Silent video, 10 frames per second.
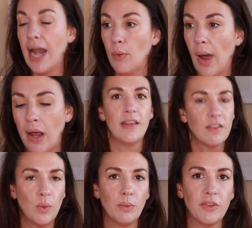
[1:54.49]
Anyway,
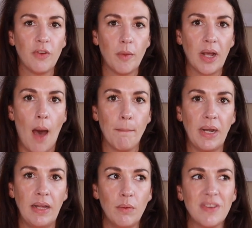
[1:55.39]
this one was from a
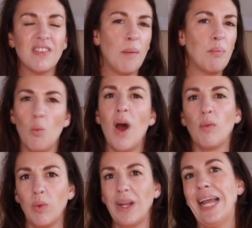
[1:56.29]
company that was
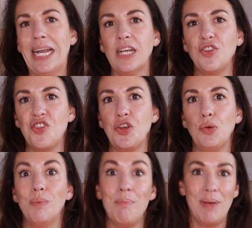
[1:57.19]
somewhat related
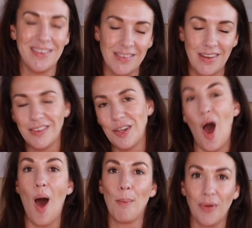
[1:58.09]
to business and
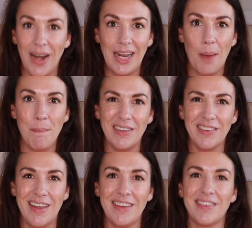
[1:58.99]
operating a
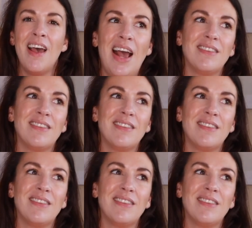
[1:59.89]
business.